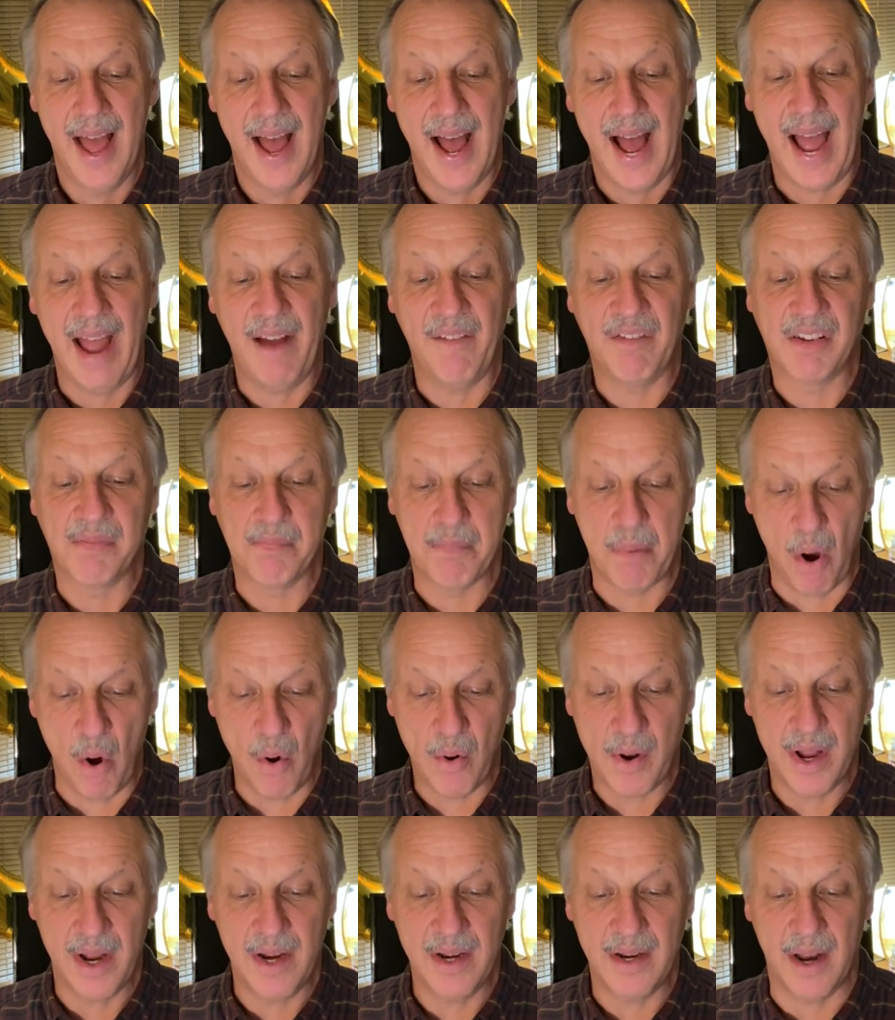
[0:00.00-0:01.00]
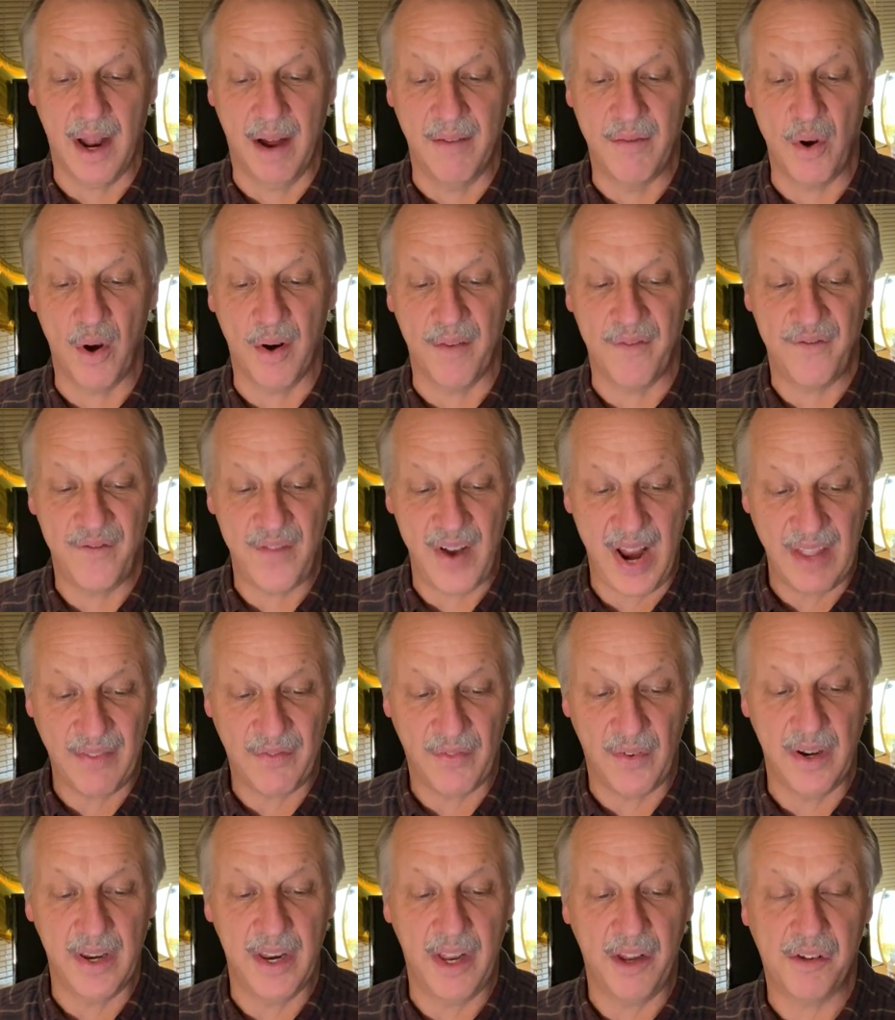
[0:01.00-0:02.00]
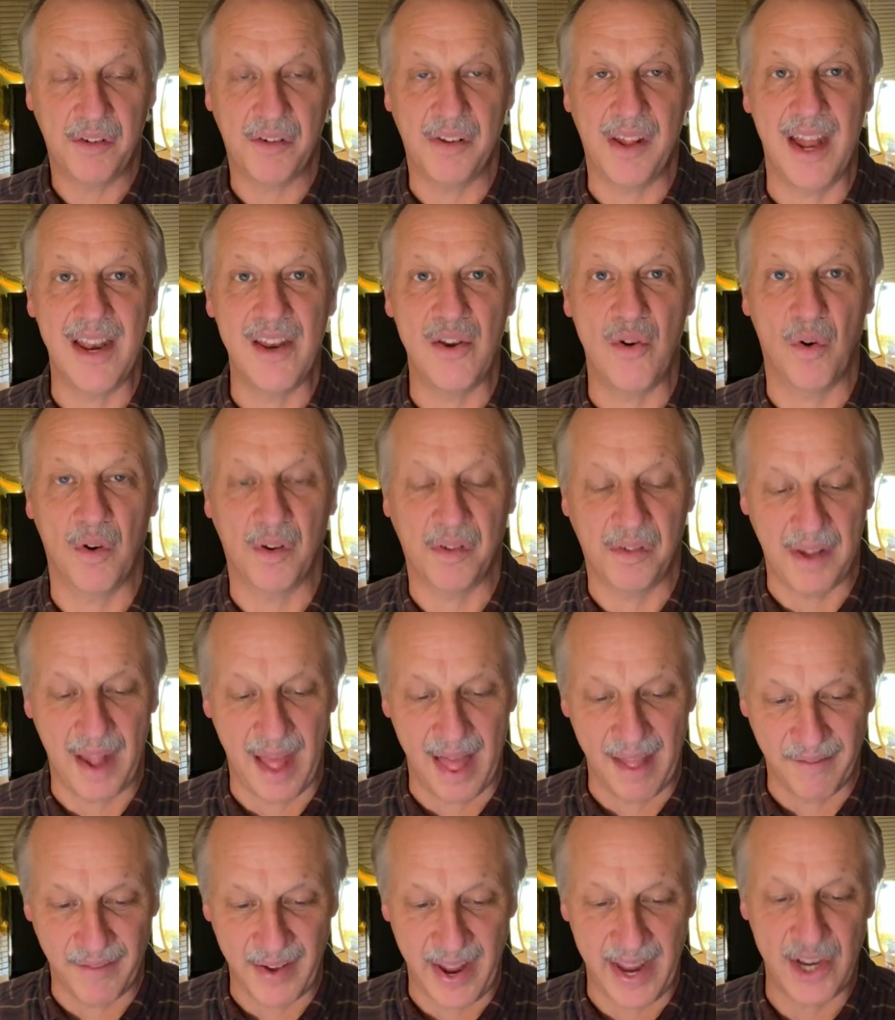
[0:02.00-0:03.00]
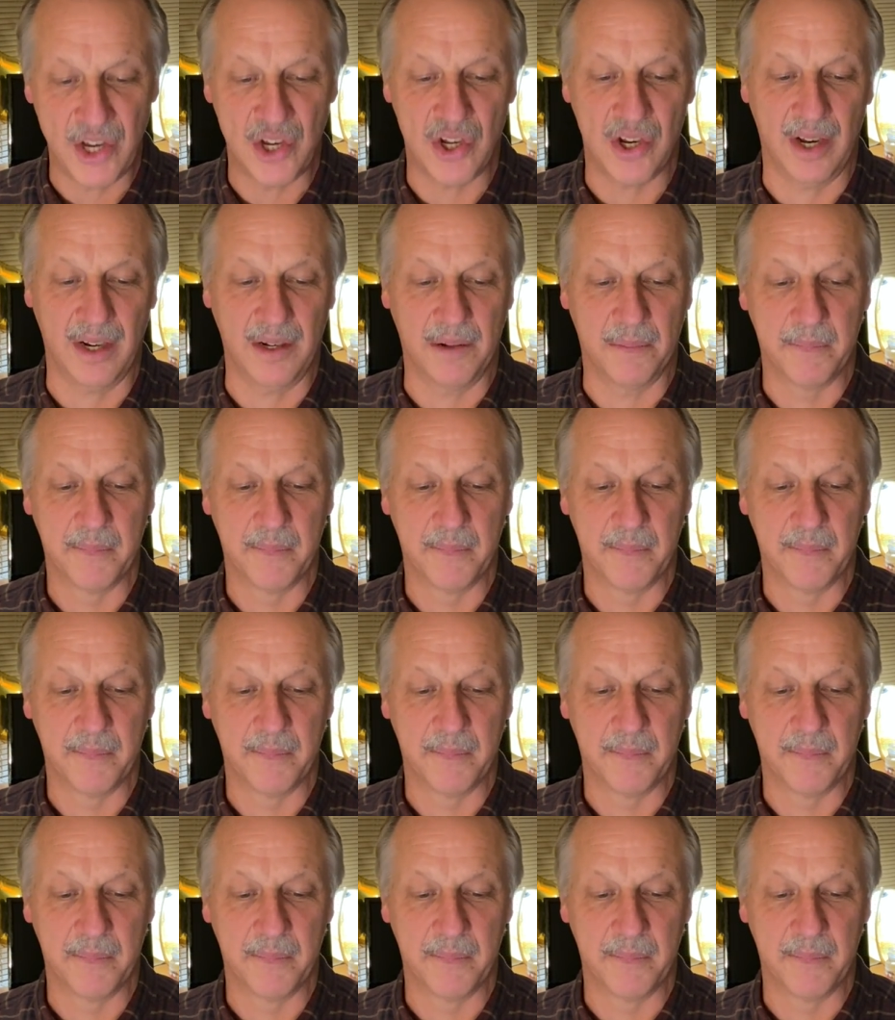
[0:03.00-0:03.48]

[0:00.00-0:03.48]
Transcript: I have spoken of your faithfulness and your salvation.